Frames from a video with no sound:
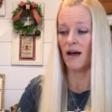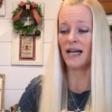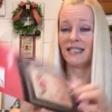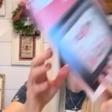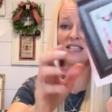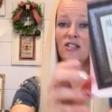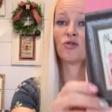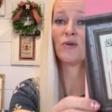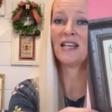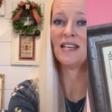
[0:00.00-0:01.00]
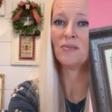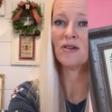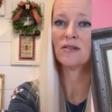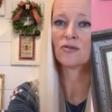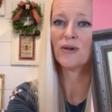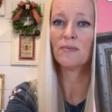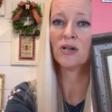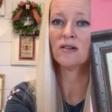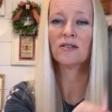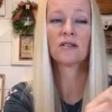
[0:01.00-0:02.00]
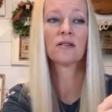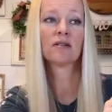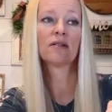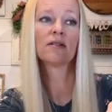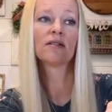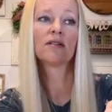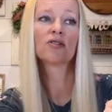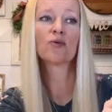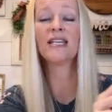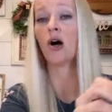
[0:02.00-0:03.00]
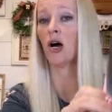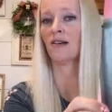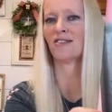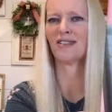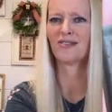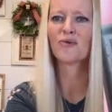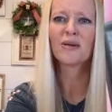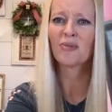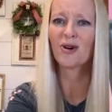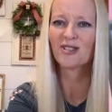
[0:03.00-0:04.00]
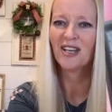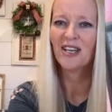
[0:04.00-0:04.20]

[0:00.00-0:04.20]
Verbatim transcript: I did get the Tweety Bird, Tweet Birds, Tweet Hearts, Tweet Birds